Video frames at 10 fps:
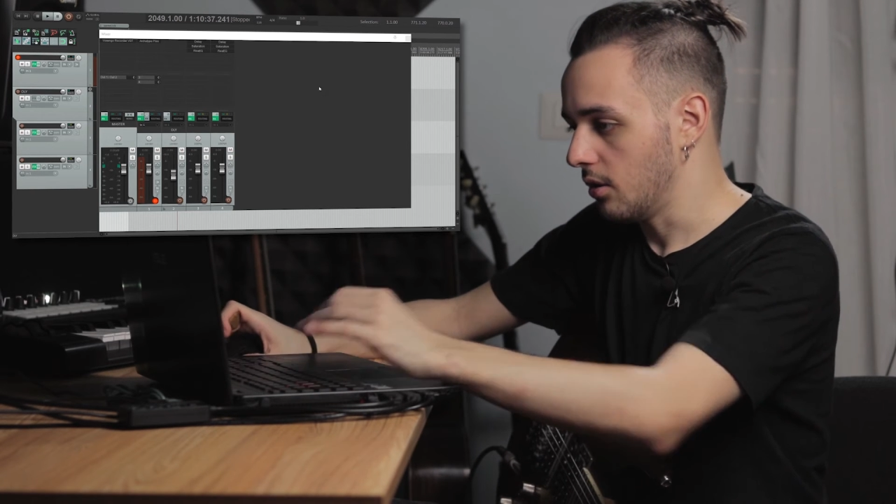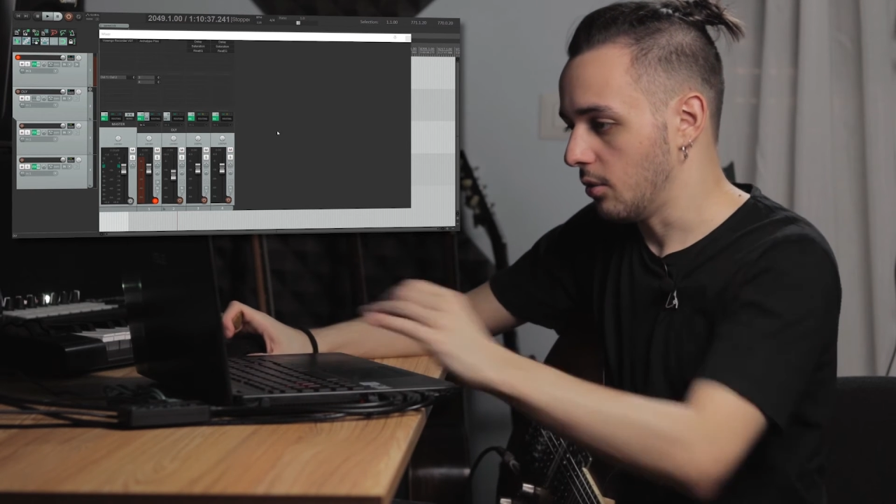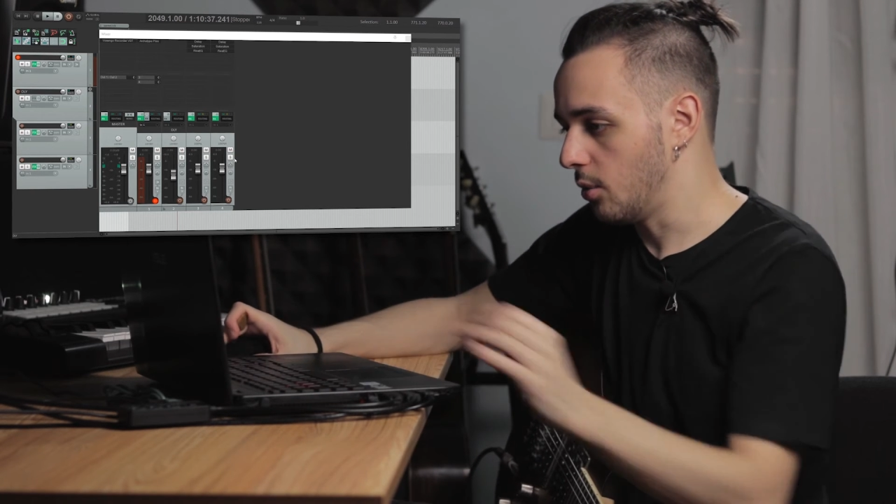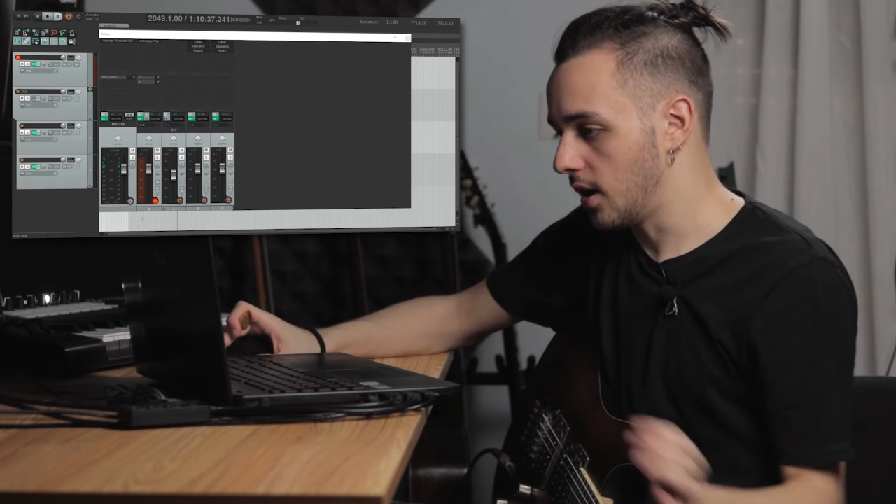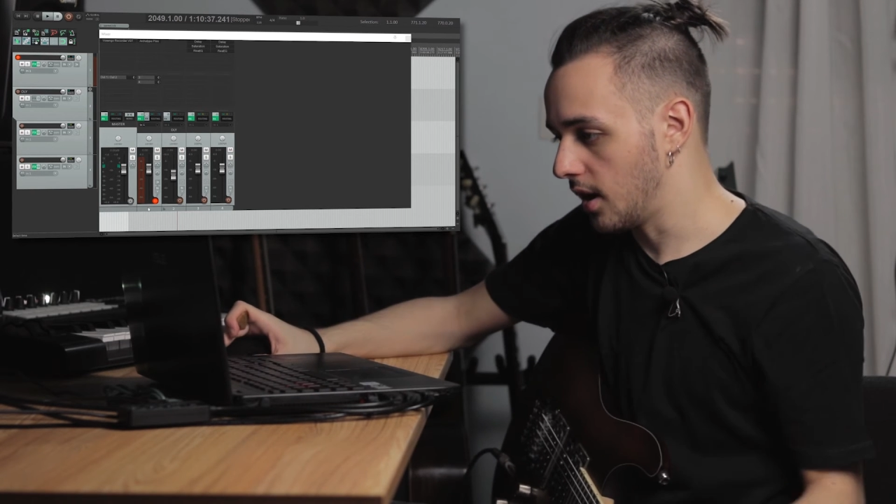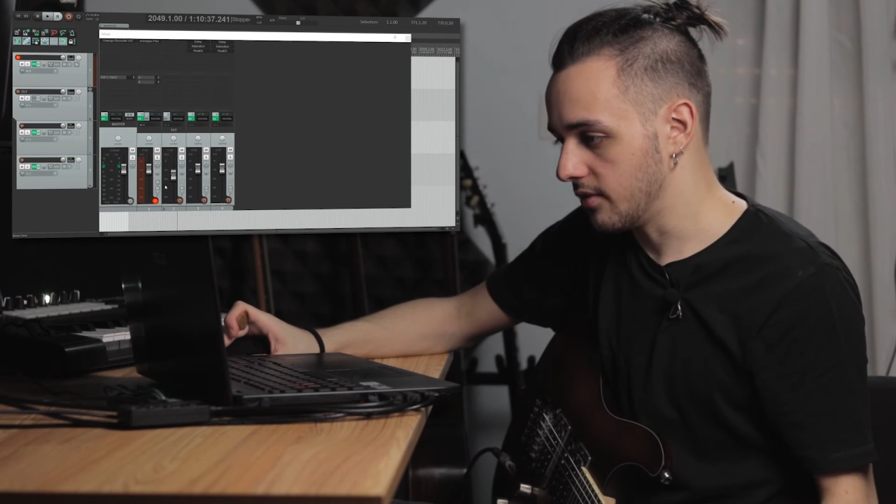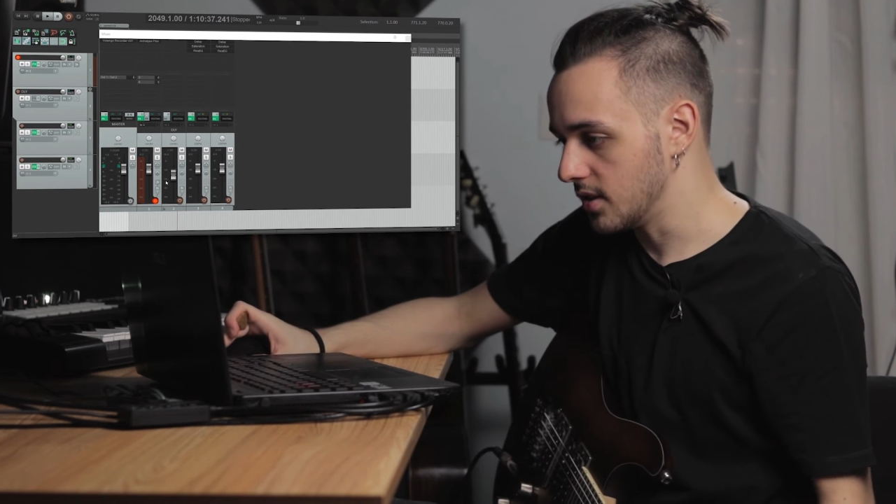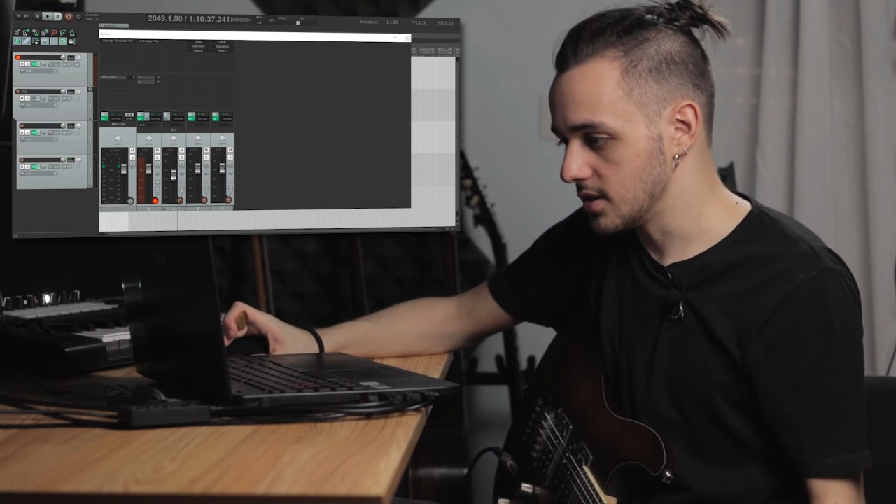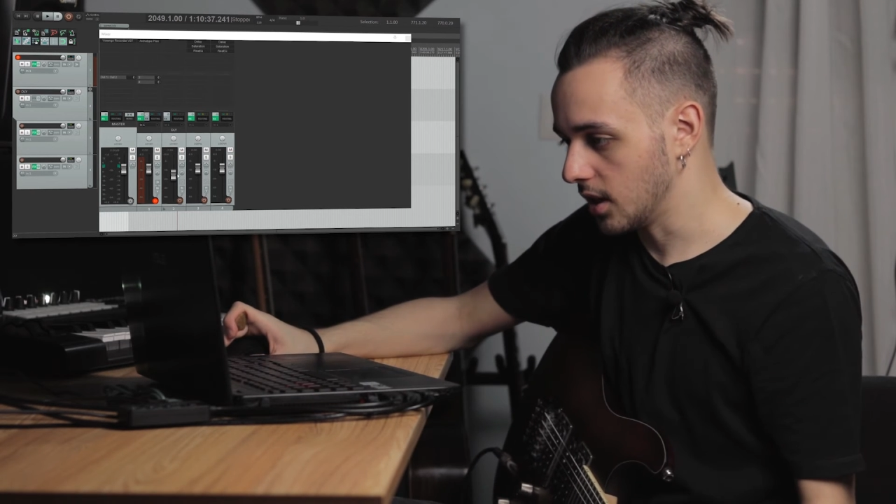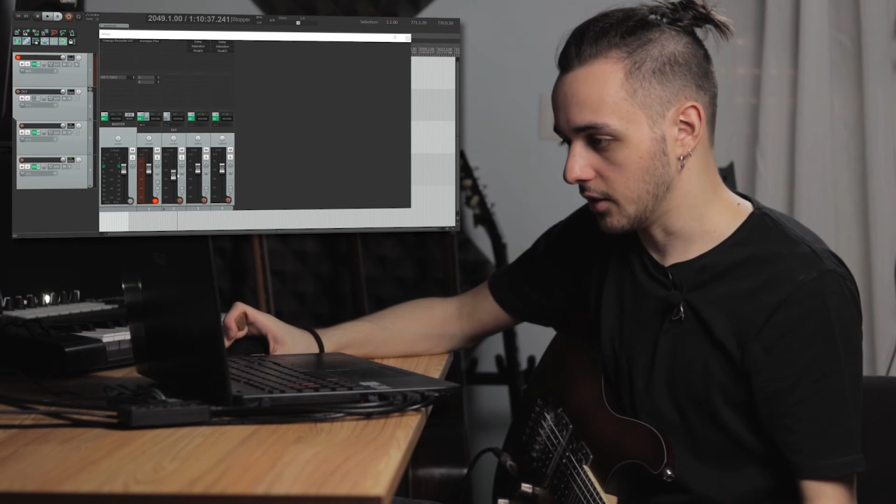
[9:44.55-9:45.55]
we have
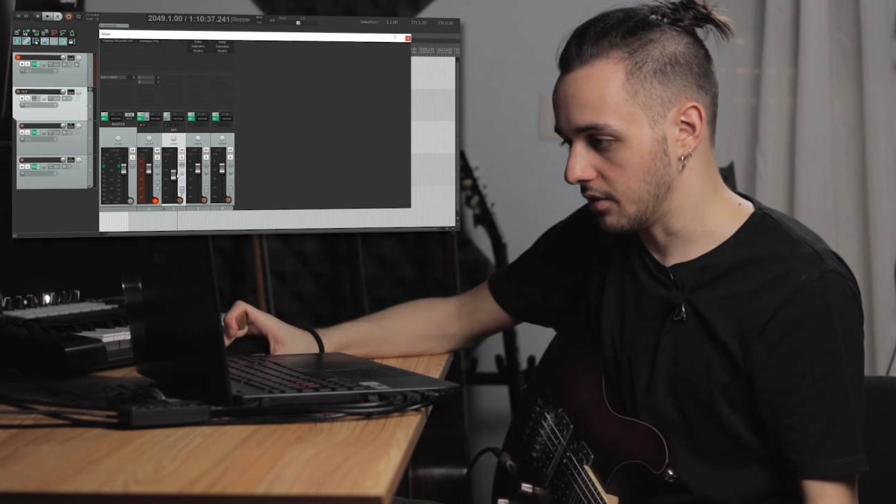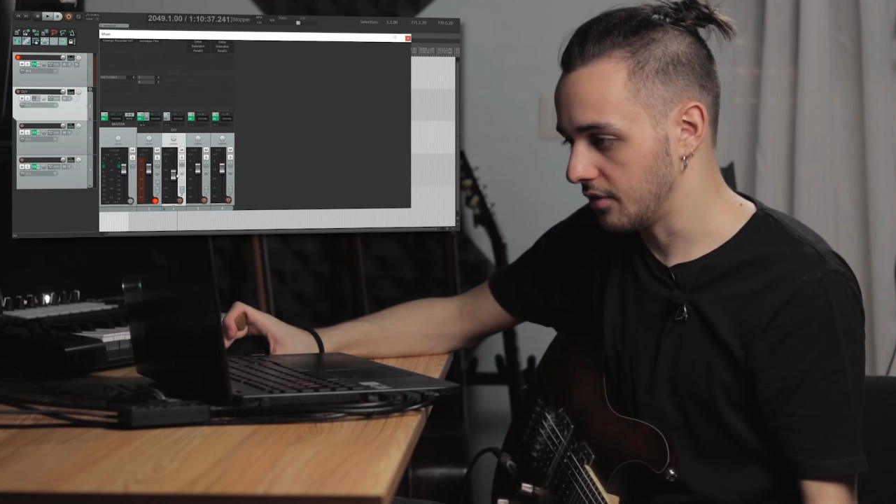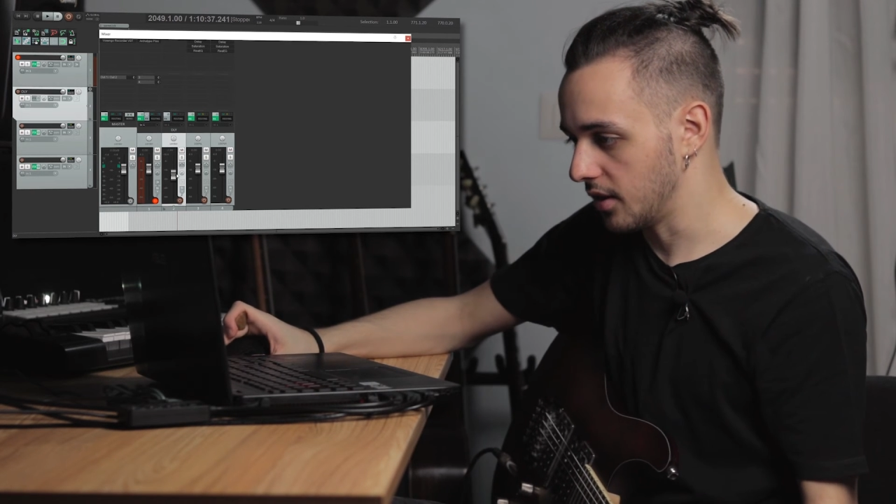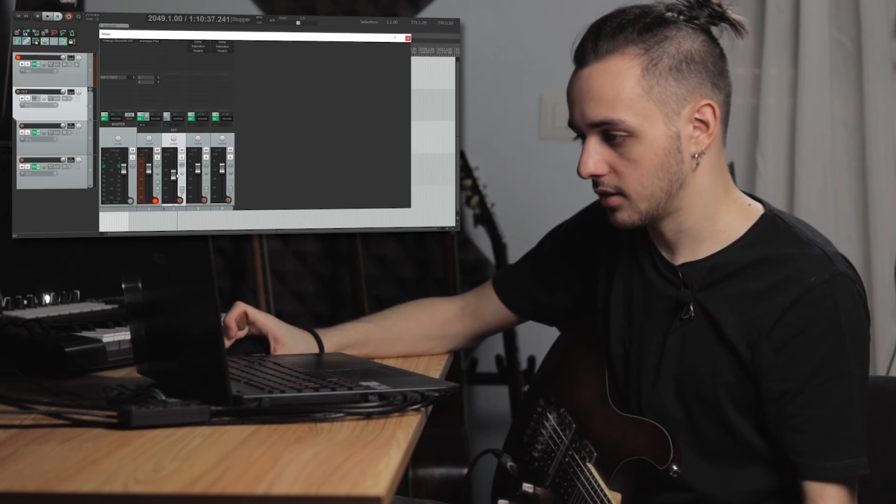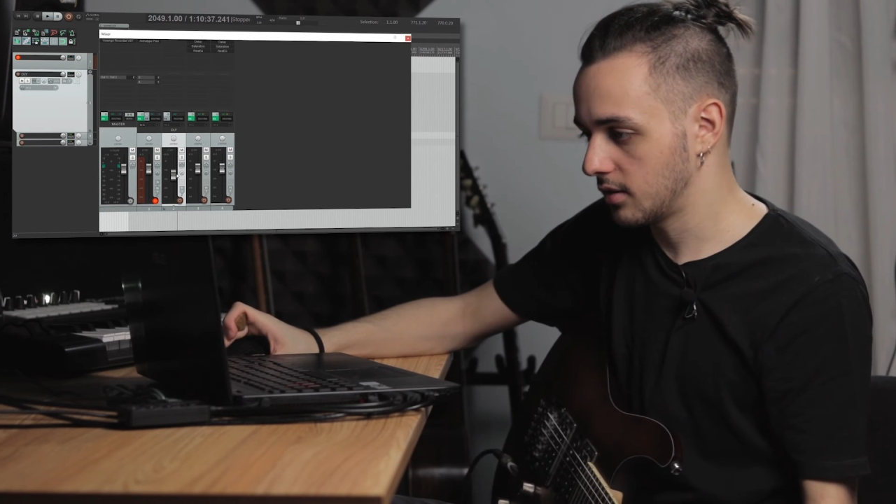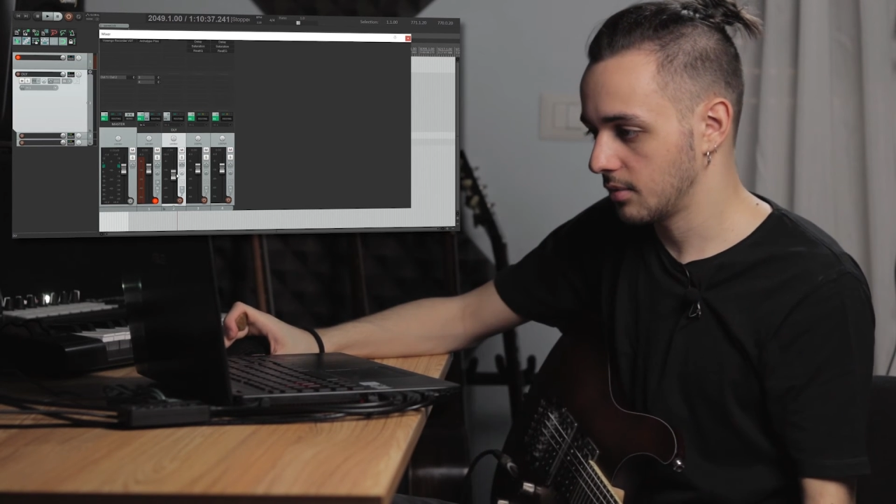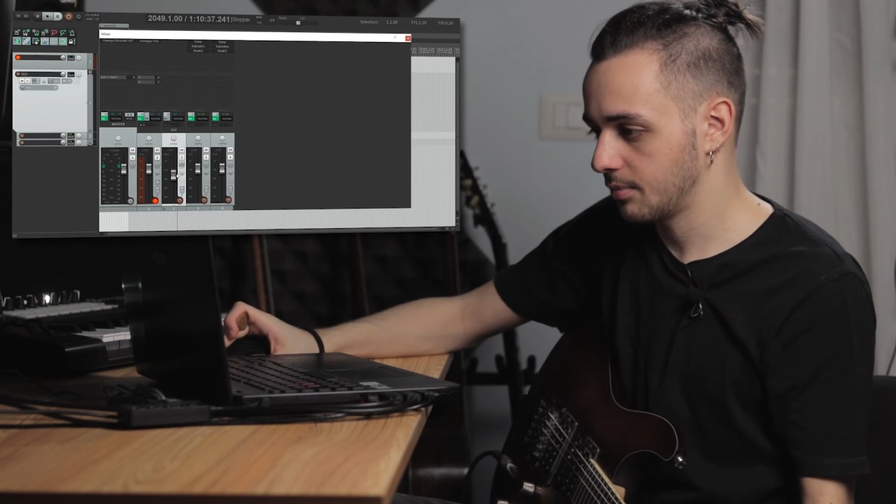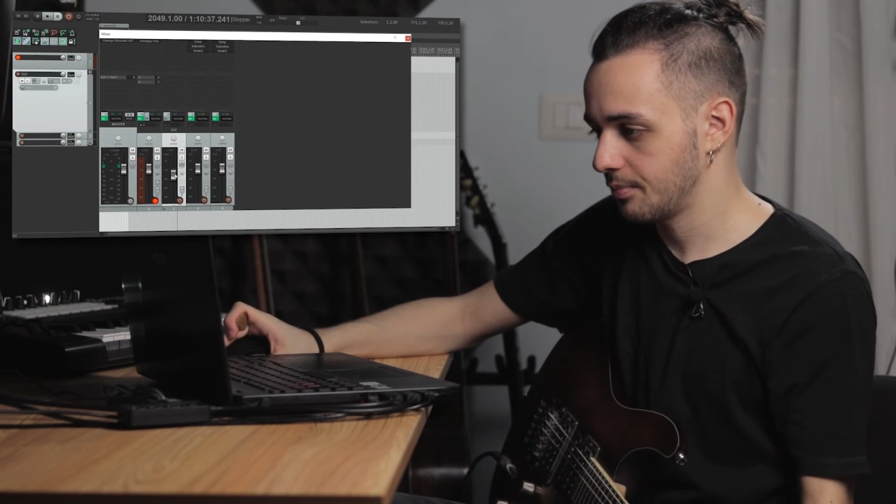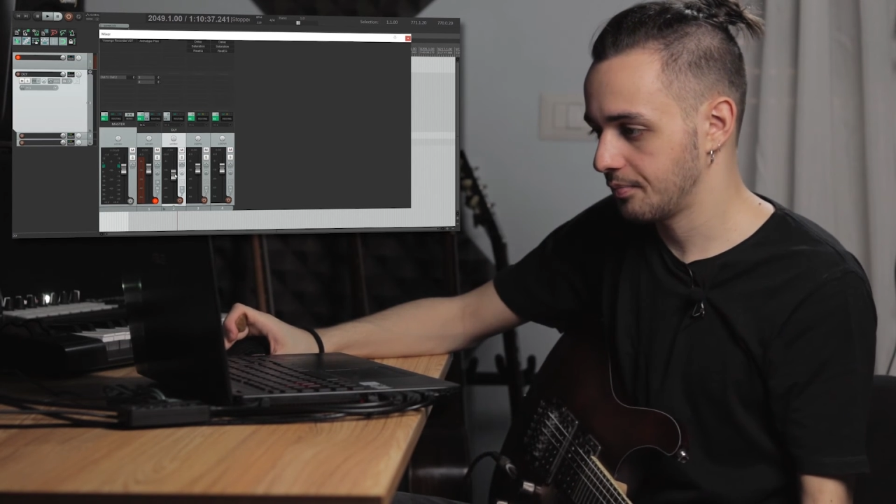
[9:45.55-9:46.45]
this kind of effect.